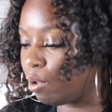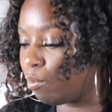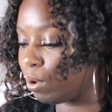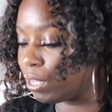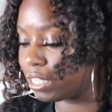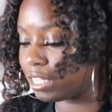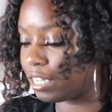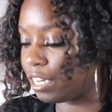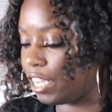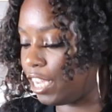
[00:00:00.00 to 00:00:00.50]

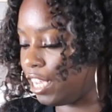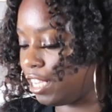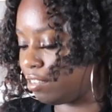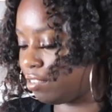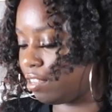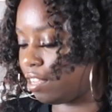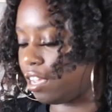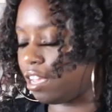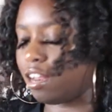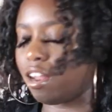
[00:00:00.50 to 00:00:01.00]
wasn't
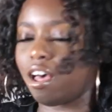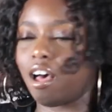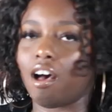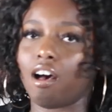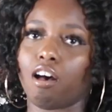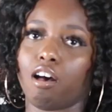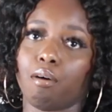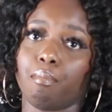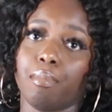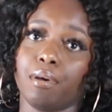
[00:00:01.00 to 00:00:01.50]
easy at
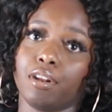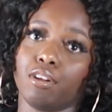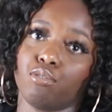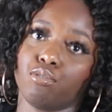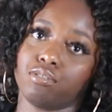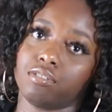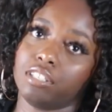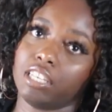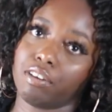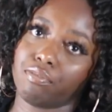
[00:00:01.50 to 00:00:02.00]
all, but it
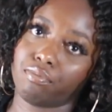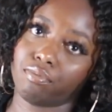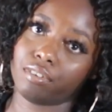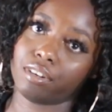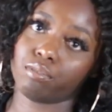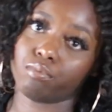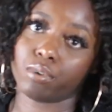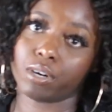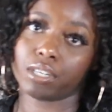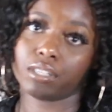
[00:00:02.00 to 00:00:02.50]
was
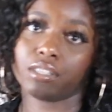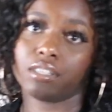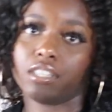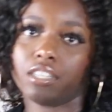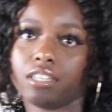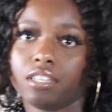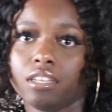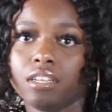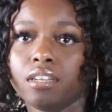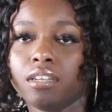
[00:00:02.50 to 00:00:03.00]
definitely worth
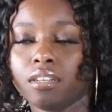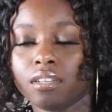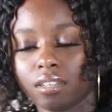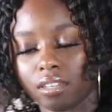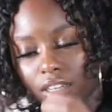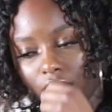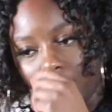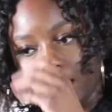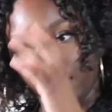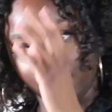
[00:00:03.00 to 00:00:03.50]
it.
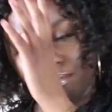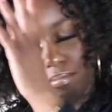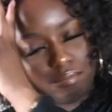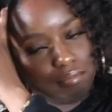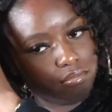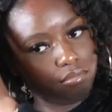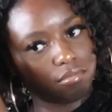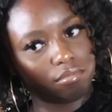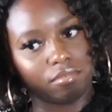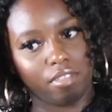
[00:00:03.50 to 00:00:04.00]
And I
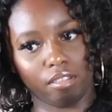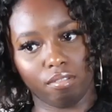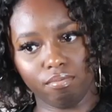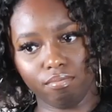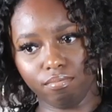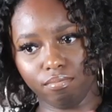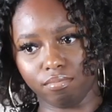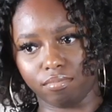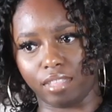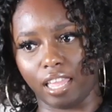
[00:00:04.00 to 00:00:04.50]

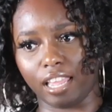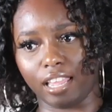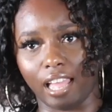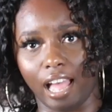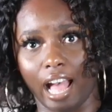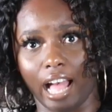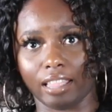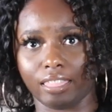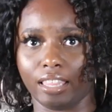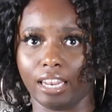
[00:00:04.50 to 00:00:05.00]
thank
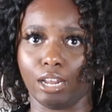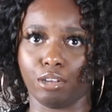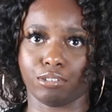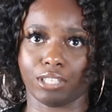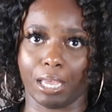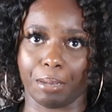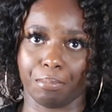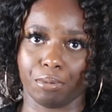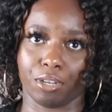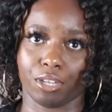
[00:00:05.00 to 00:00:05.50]
God that I
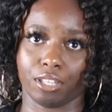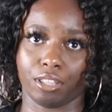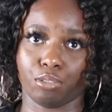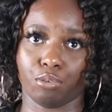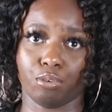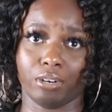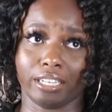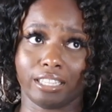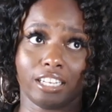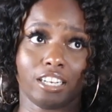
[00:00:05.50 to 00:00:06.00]
was able to get
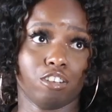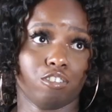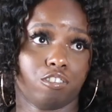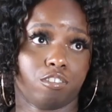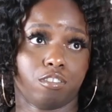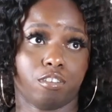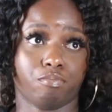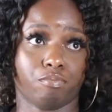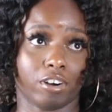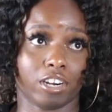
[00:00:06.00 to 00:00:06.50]
through it. I think this
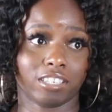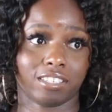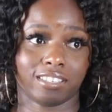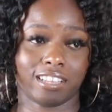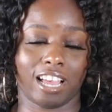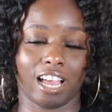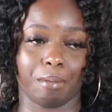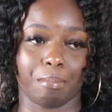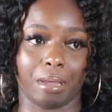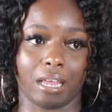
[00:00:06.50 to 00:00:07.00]
is the first
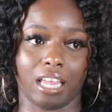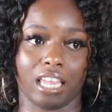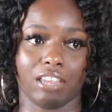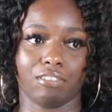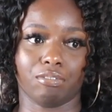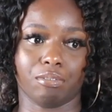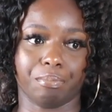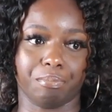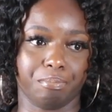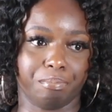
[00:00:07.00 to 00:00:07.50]
time I
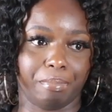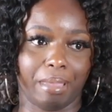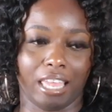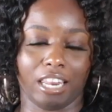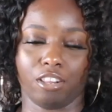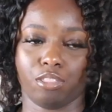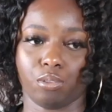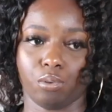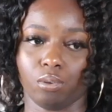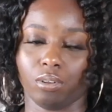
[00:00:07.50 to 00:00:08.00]
ever
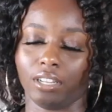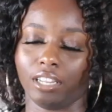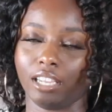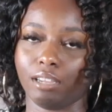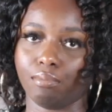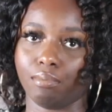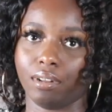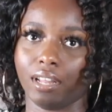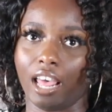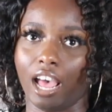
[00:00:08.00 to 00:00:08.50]
made it through
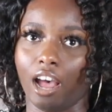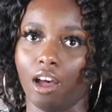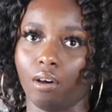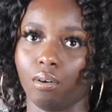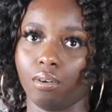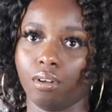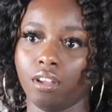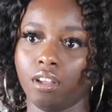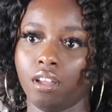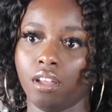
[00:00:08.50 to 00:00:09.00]
Lent
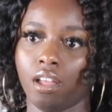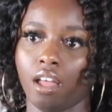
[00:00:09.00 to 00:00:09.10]
without